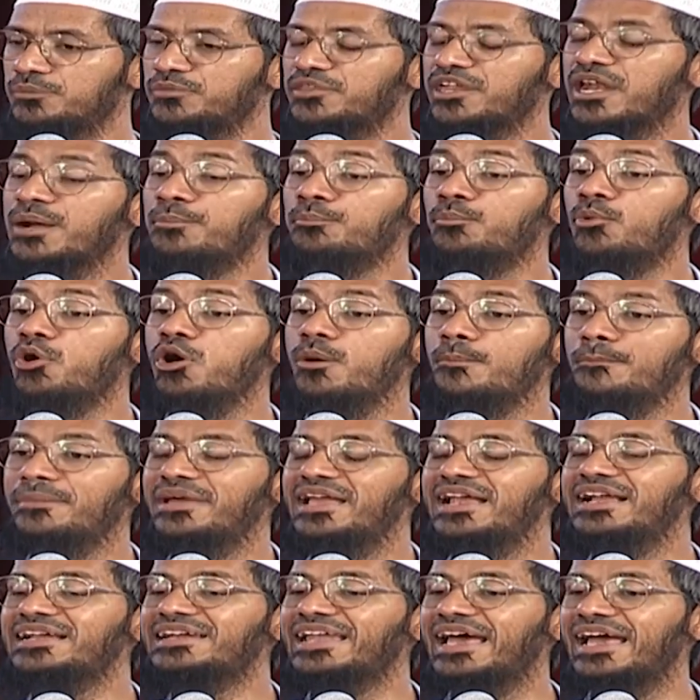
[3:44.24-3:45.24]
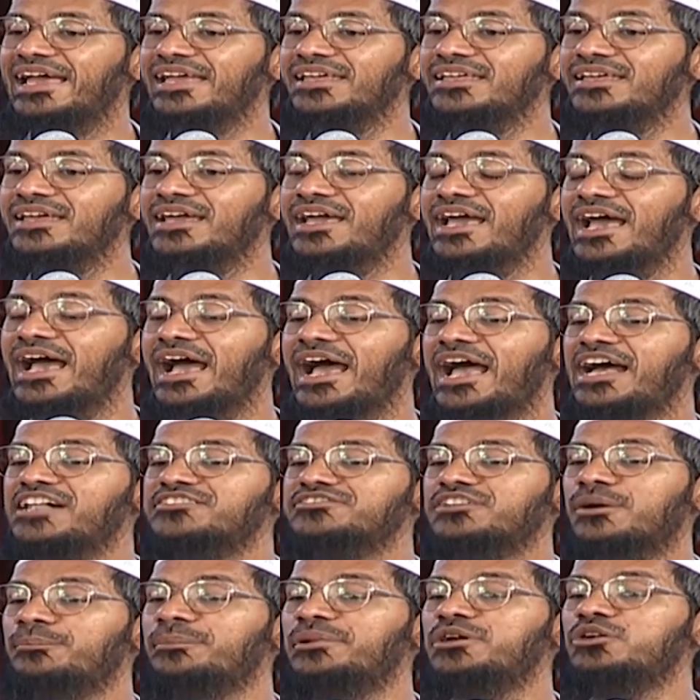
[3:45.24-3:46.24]
there are more male dying
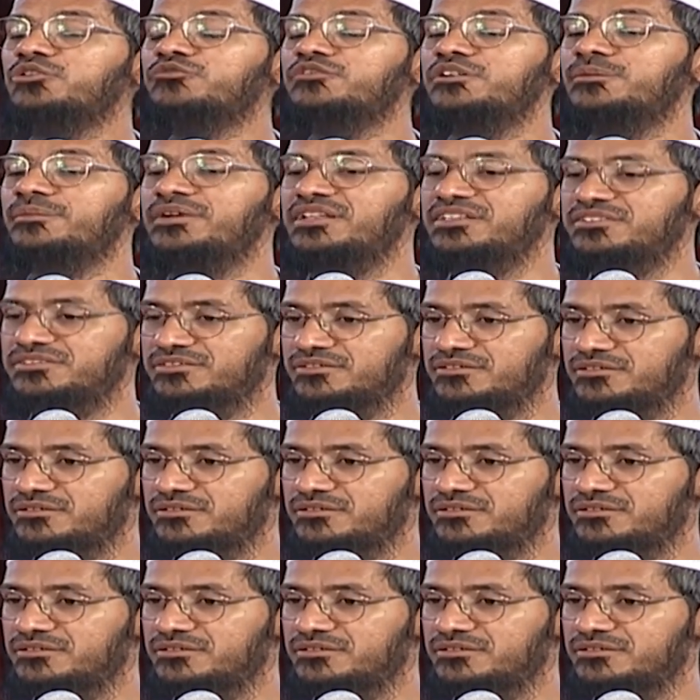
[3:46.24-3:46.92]
as compared to females